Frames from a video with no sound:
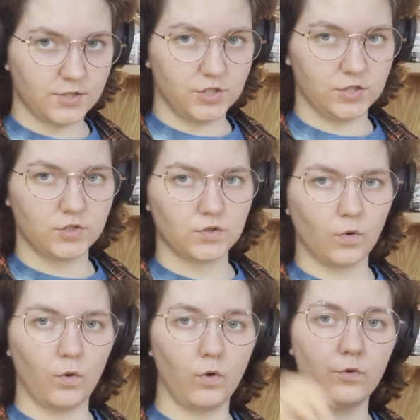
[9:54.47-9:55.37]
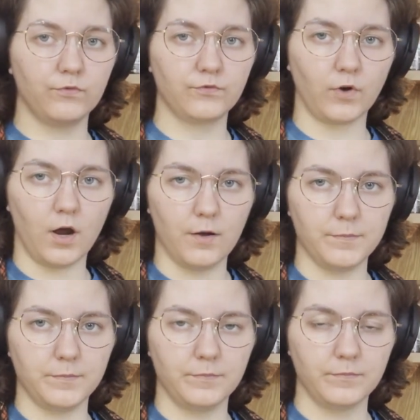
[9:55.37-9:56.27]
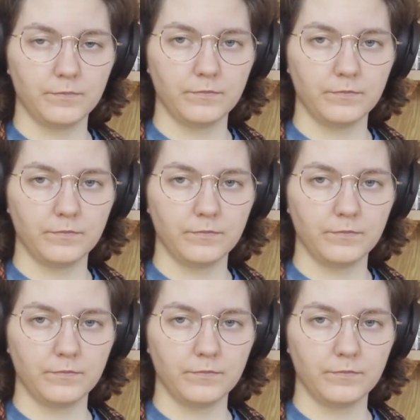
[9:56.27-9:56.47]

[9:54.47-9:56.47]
she stole from